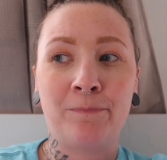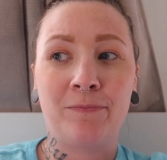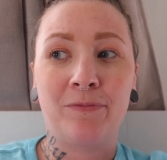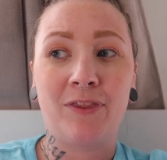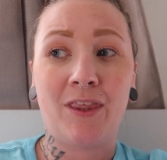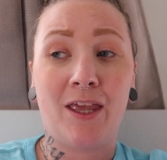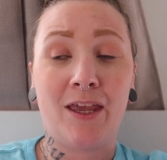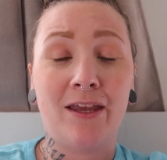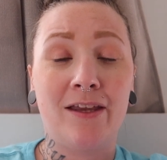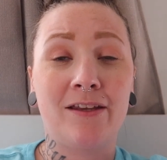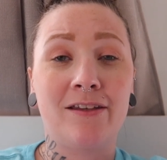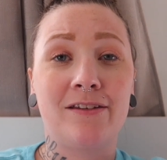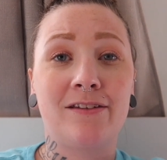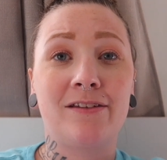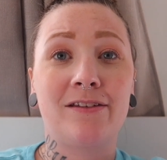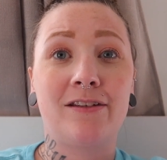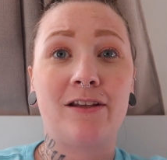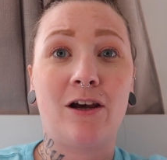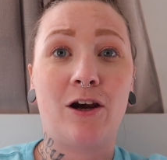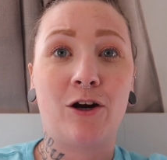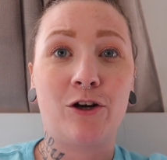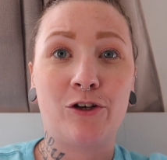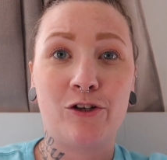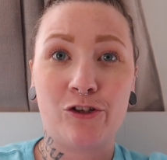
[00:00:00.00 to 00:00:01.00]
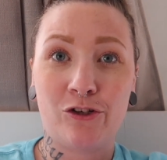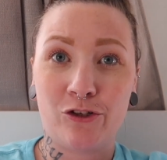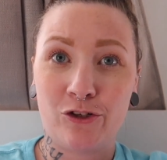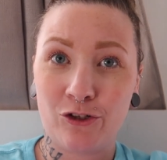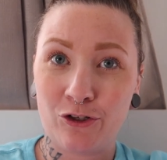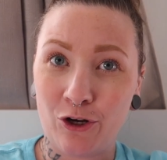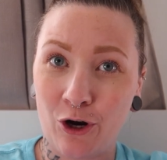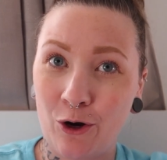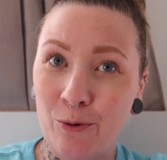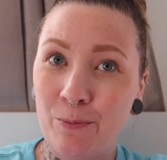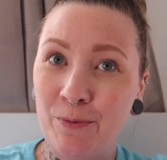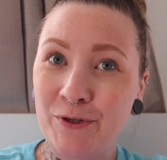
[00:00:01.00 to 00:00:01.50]
things are
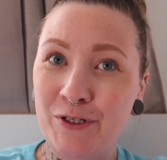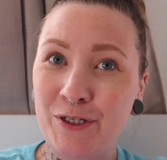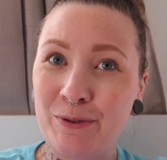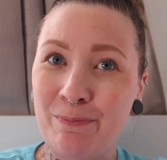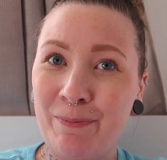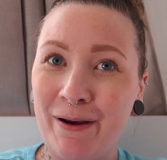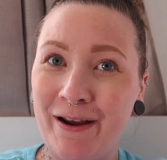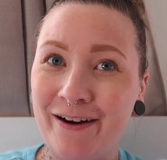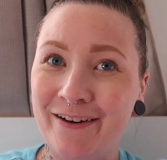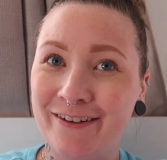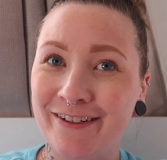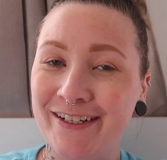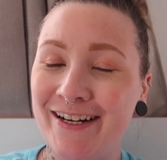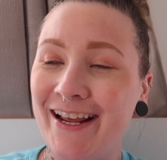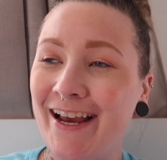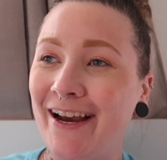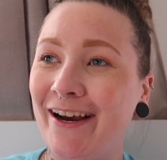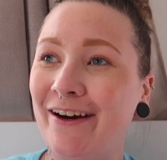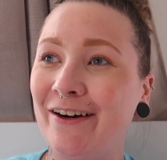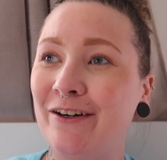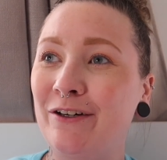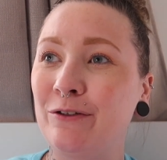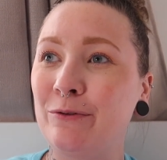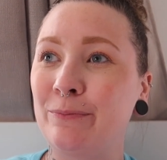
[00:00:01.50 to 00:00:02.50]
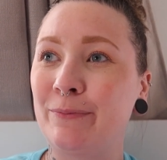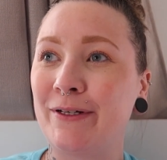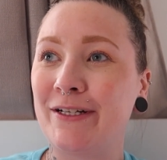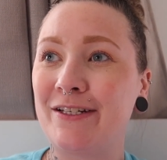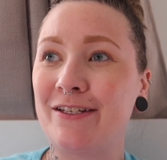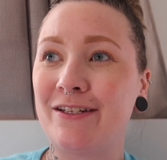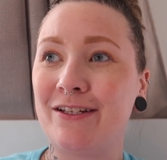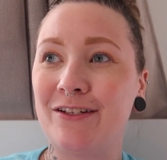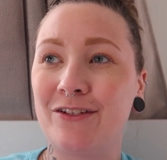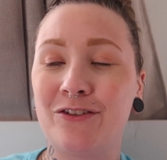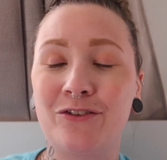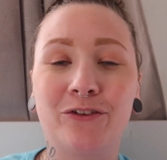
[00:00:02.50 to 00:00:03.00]
so much better now. My
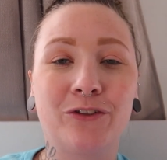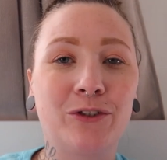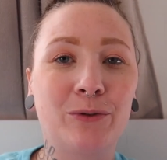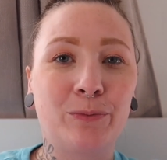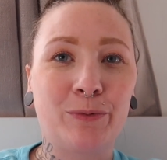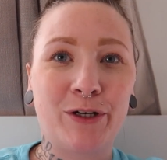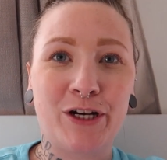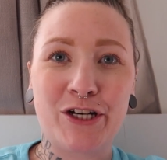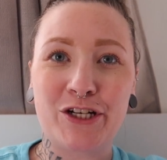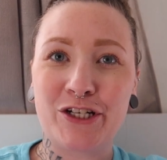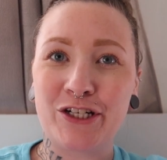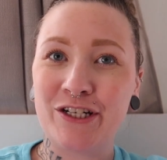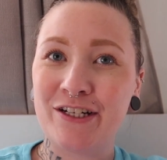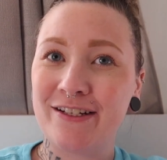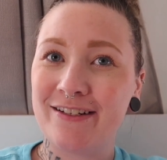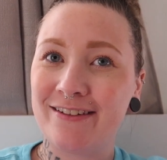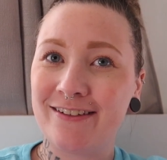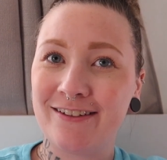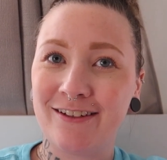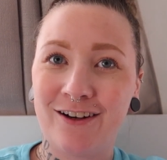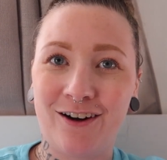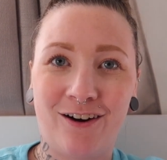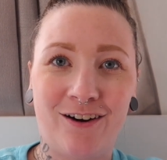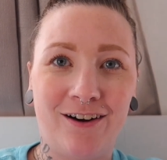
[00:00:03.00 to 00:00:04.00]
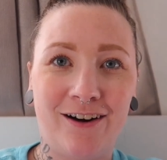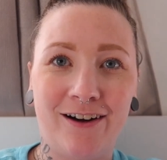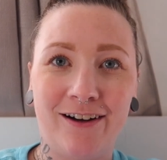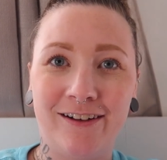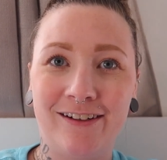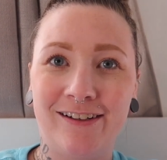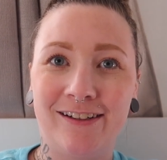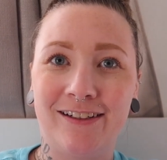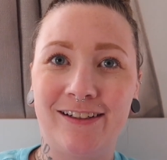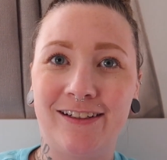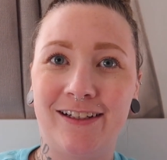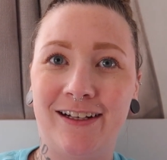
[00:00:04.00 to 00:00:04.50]
seasonal depression is
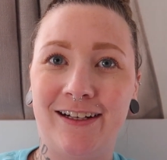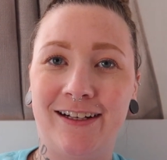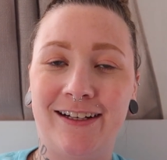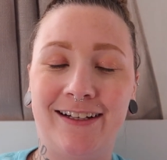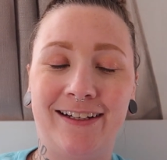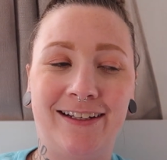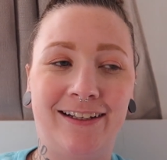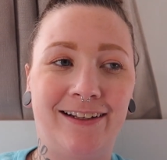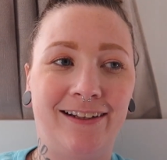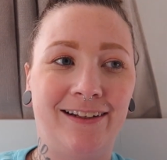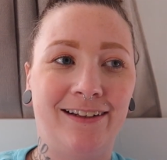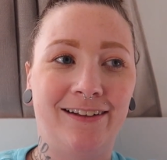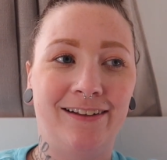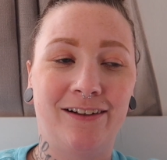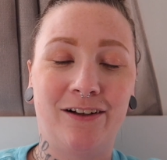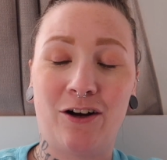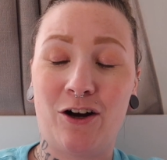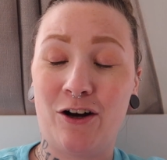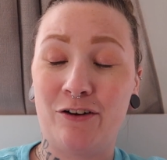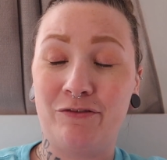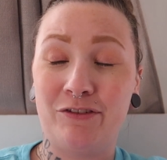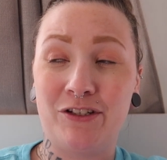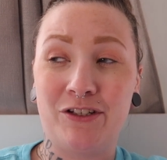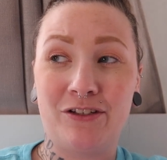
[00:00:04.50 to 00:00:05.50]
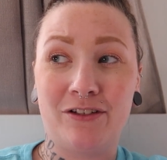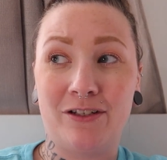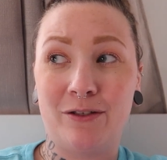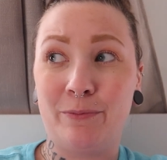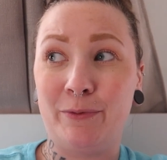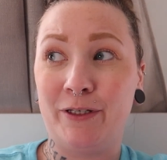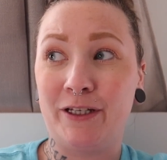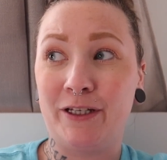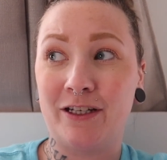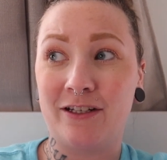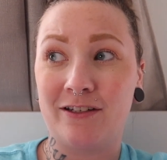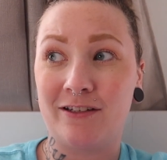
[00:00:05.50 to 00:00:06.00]
gone, obviously
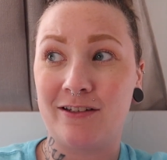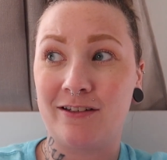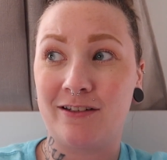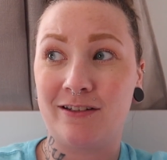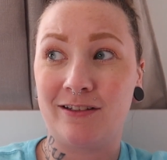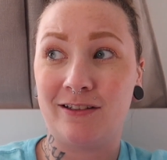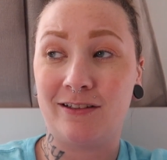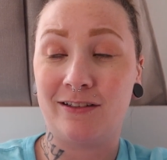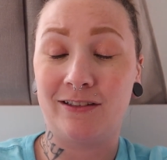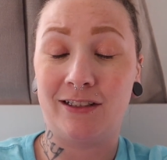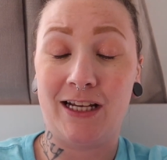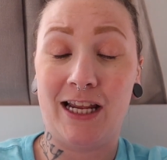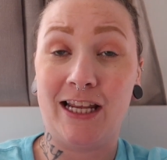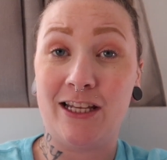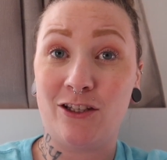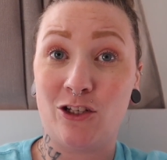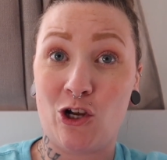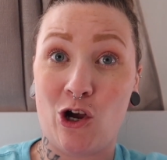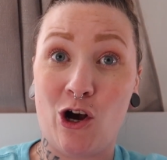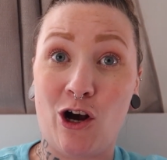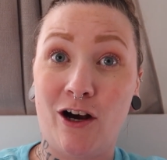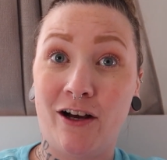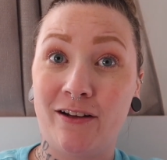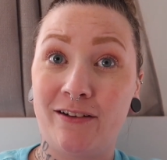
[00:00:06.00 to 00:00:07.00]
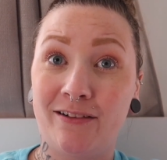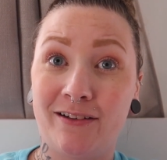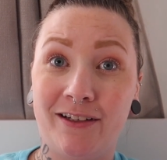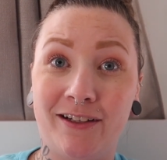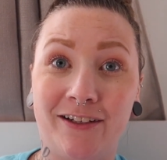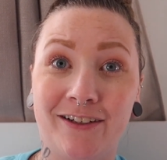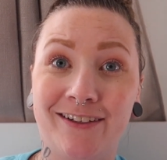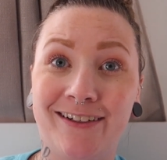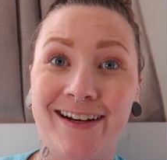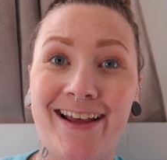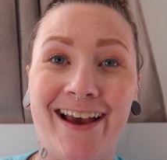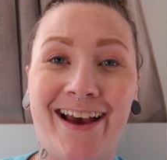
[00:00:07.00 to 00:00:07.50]
because it's hot
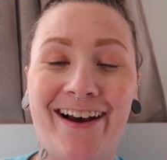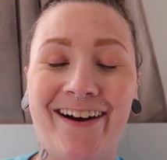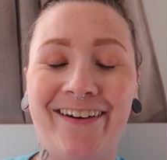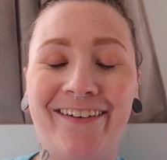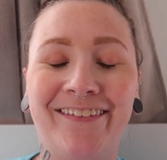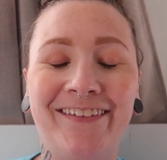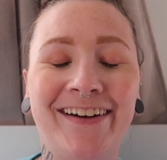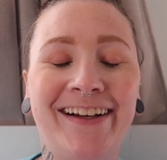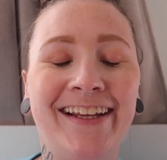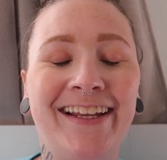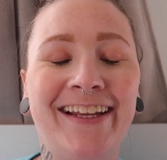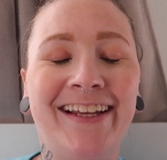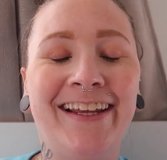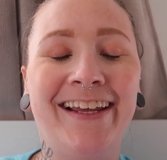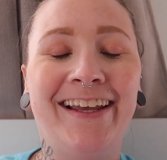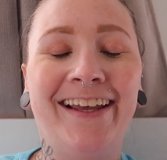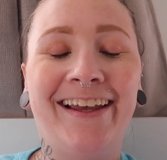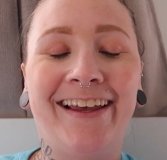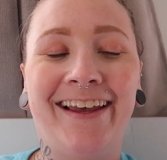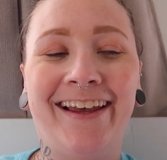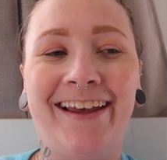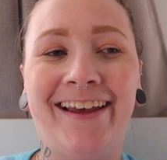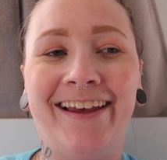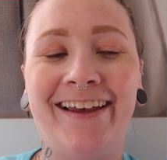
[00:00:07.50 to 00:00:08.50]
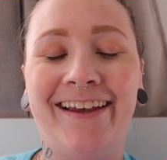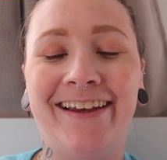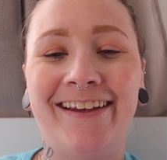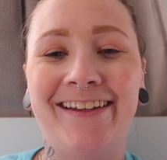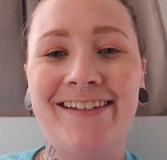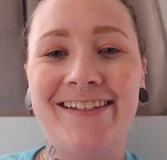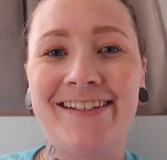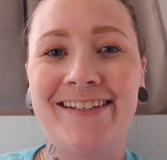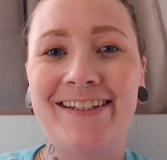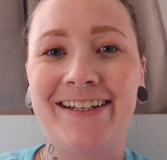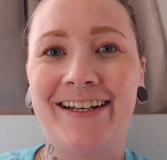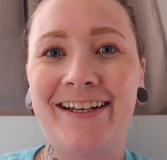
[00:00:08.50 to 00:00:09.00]
here now,
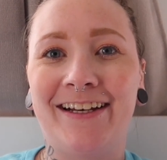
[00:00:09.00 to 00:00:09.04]
and